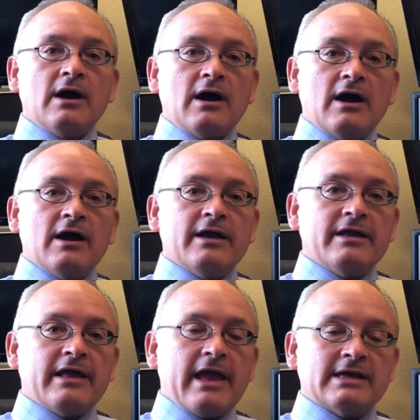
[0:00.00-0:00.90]

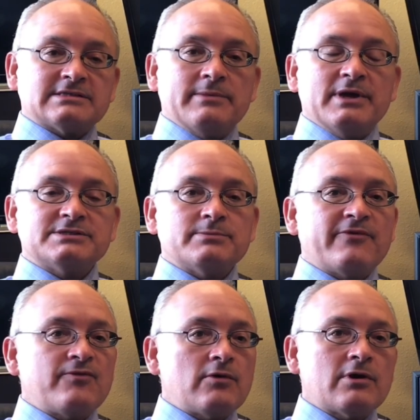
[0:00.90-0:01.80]
As I mentioned
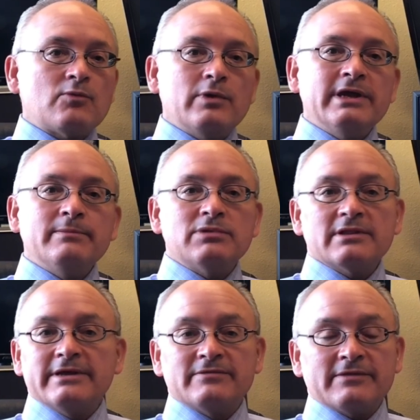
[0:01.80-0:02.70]
before, we
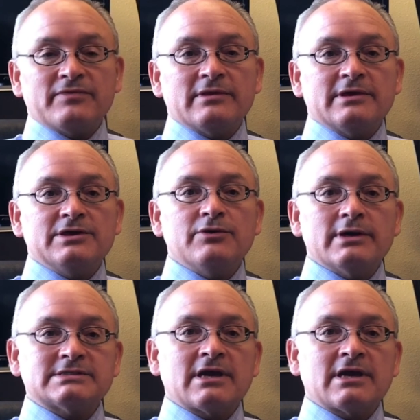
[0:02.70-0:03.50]
believe that the U.S.